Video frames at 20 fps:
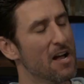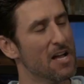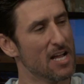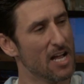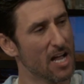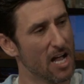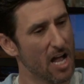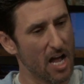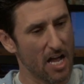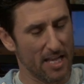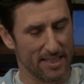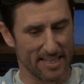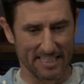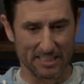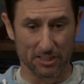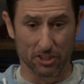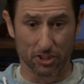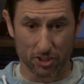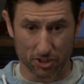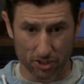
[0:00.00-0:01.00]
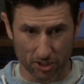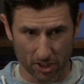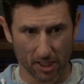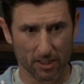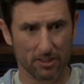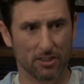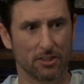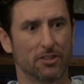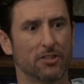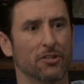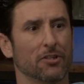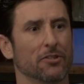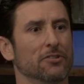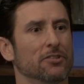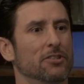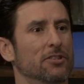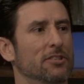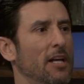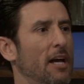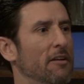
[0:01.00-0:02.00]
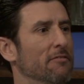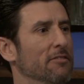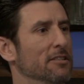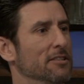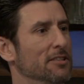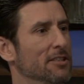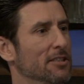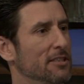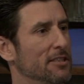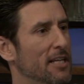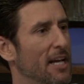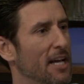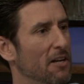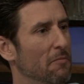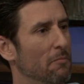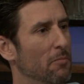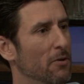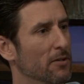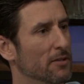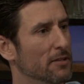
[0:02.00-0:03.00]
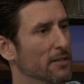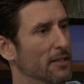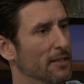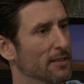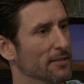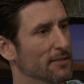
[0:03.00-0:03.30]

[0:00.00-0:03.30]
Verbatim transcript: how old are they? They just turned seven. Just had a birthday.